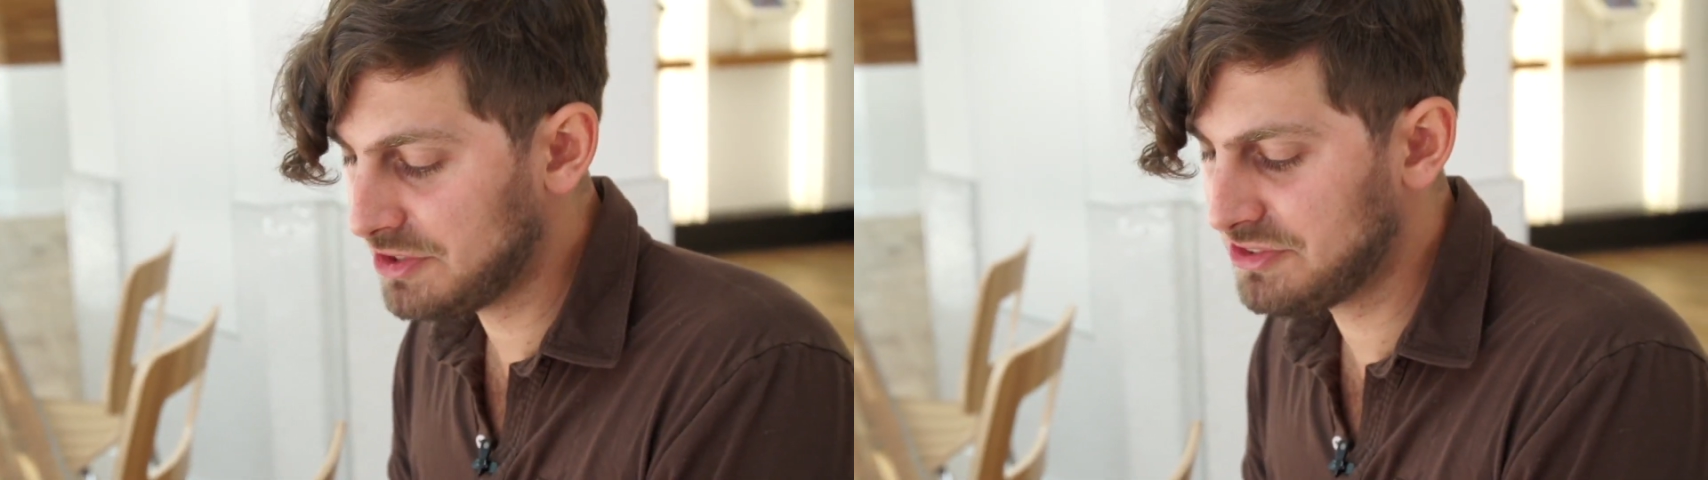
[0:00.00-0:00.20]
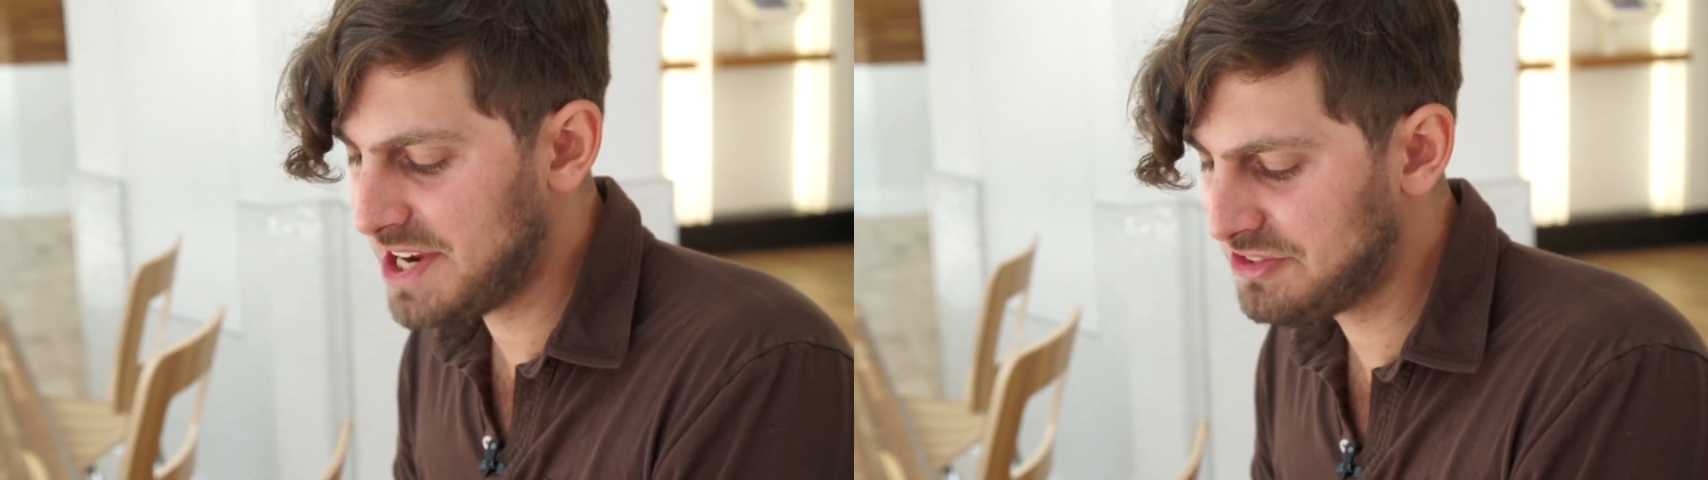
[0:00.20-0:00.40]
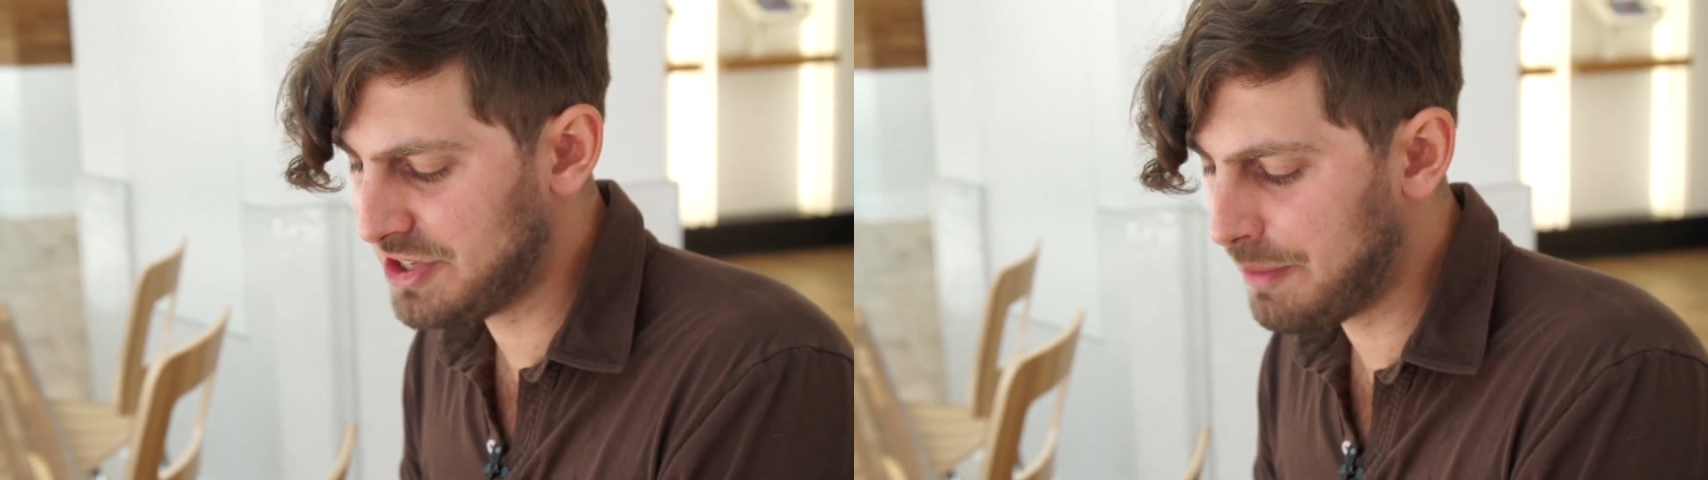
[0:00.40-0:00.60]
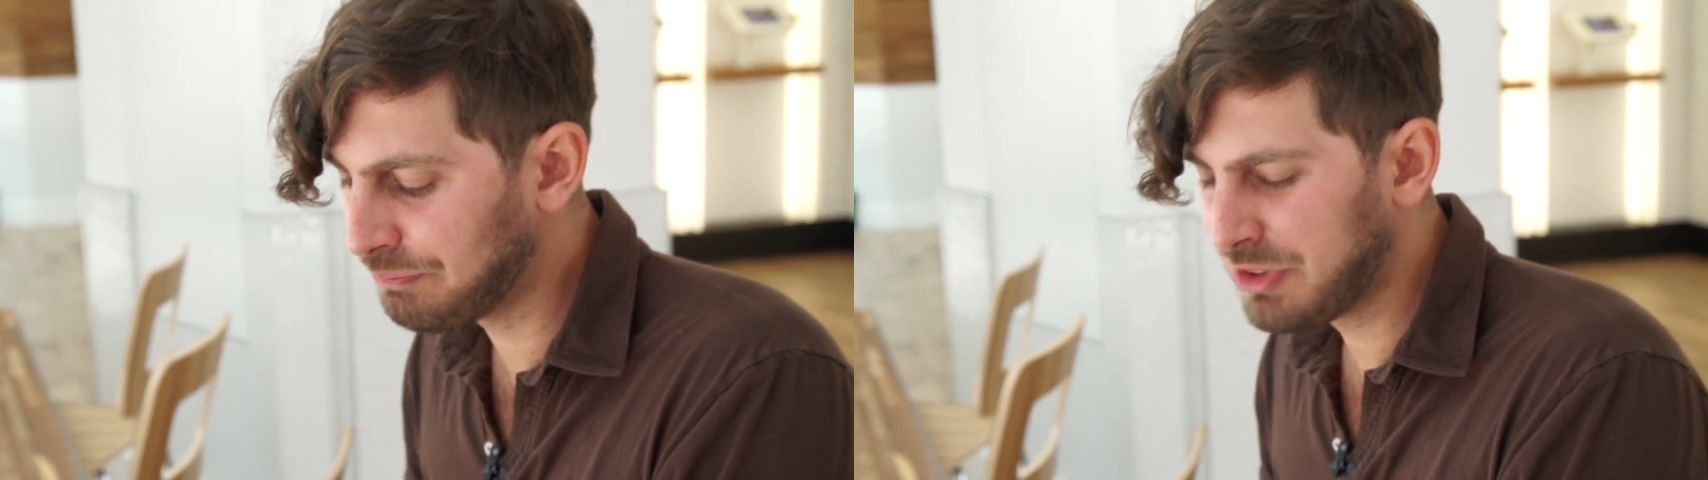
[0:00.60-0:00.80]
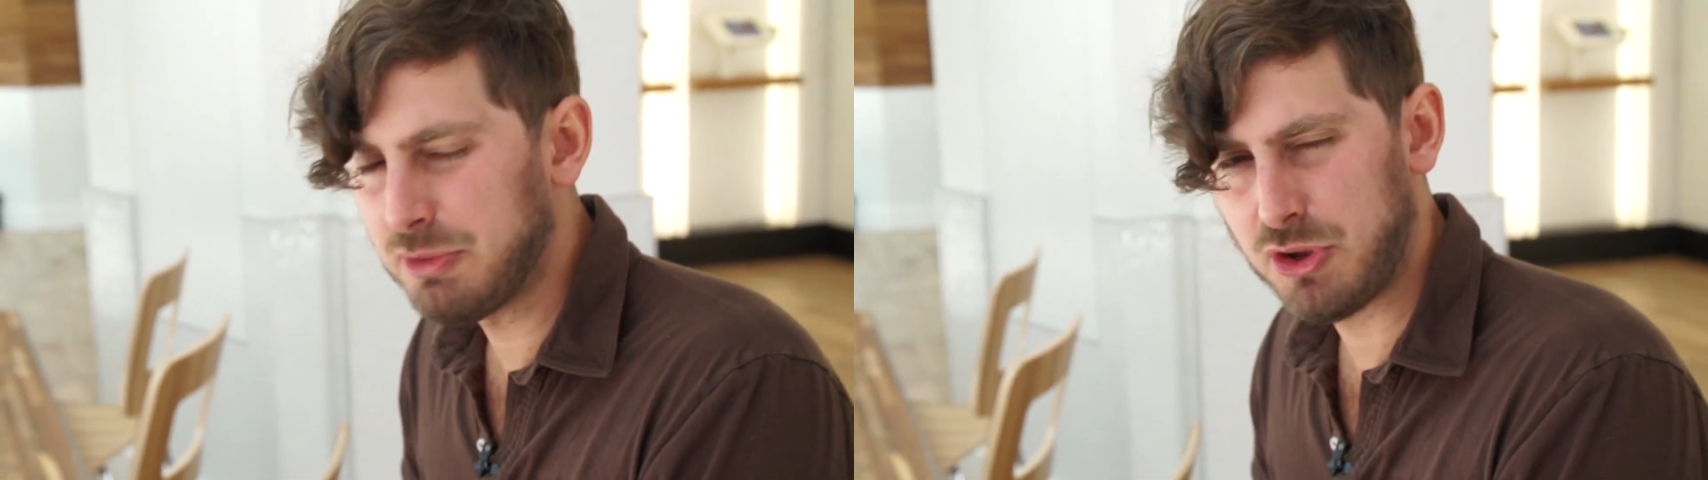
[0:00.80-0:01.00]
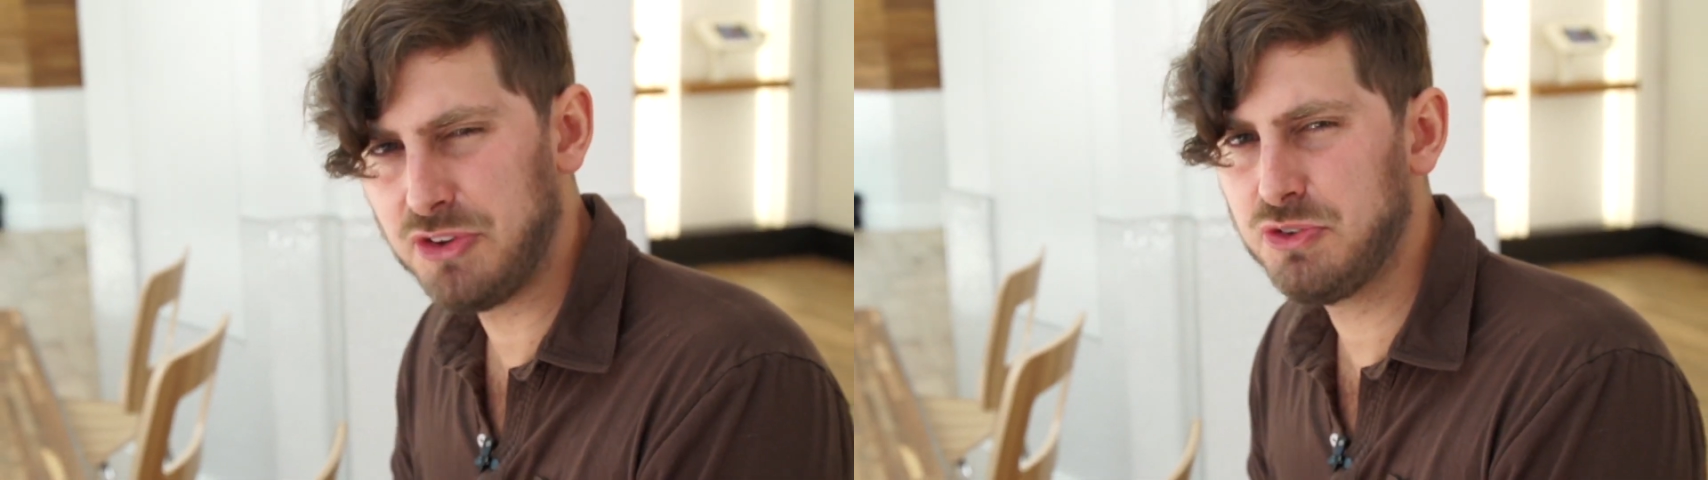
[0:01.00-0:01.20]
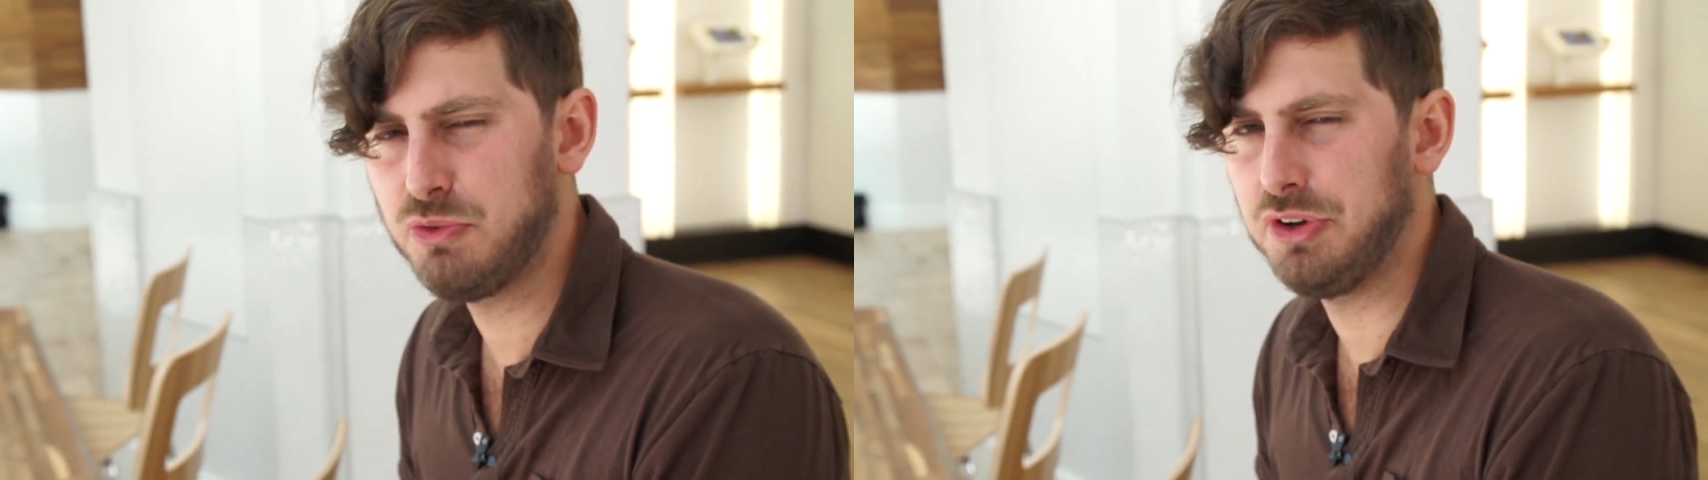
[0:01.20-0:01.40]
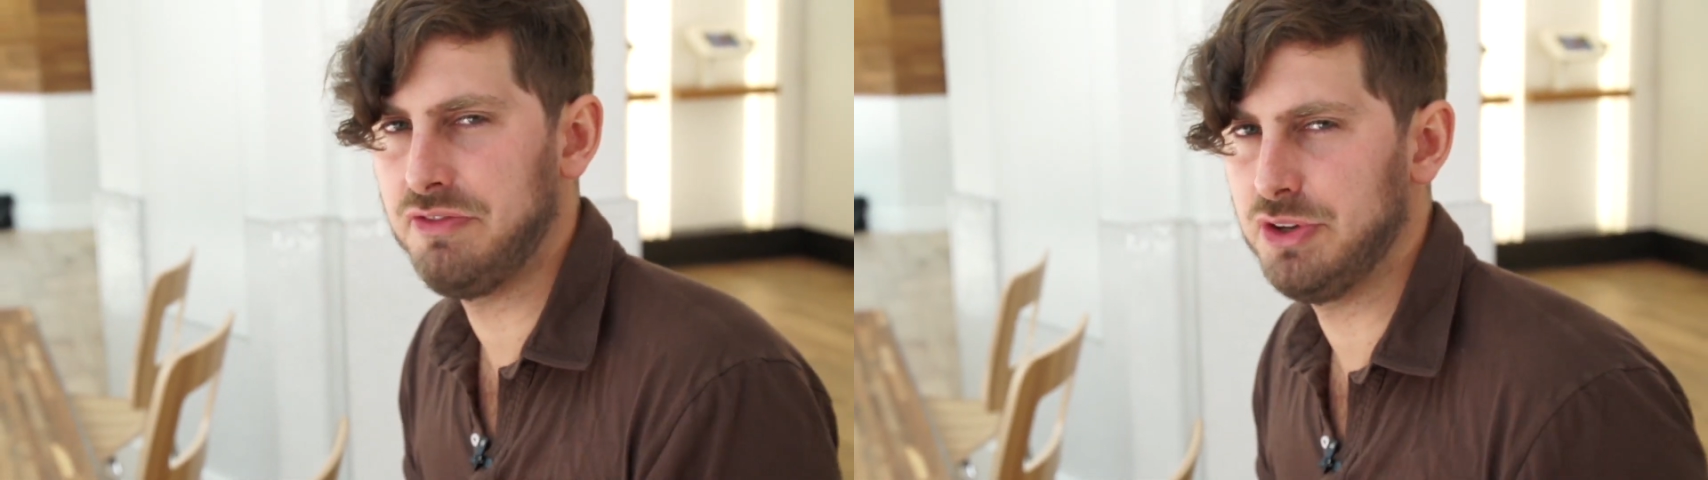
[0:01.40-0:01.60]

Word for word: It's tasty. It also really